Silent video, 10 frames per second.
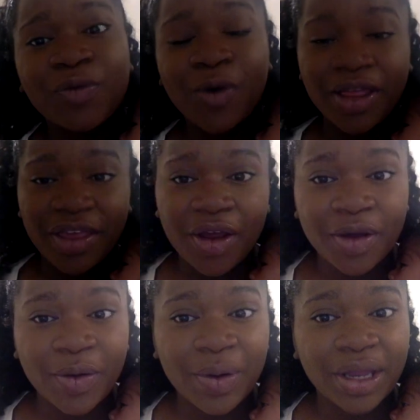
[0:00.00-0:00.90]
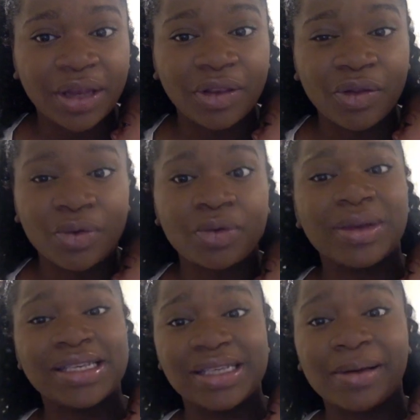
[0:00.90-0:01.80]
what they're going through
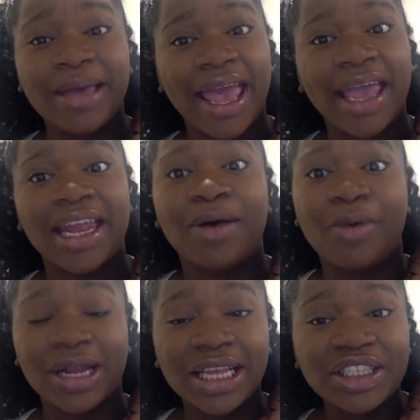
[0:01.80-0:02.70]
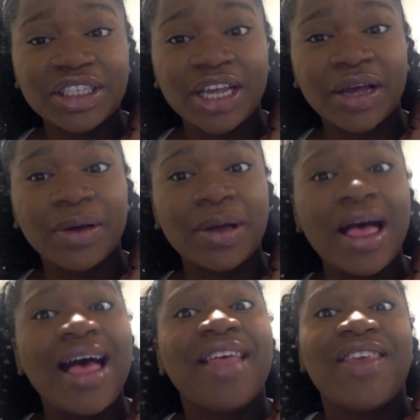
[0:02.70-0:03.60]
is okay, and I want to let you know
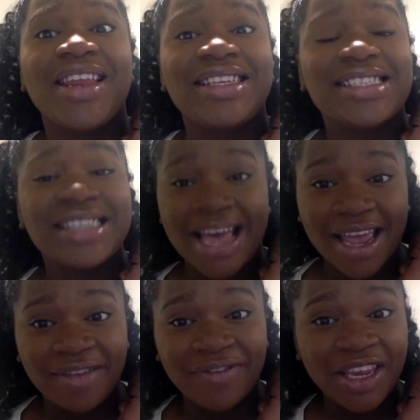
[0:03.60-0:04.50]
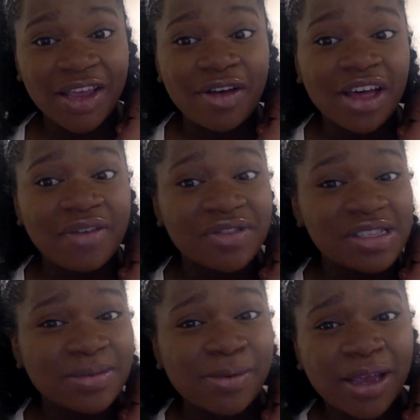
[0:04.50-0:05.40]
that it's not. Video conference
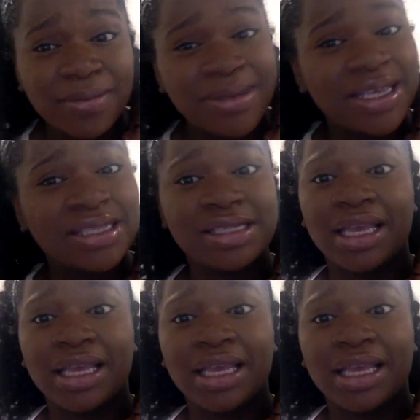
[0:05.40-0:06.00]
appointments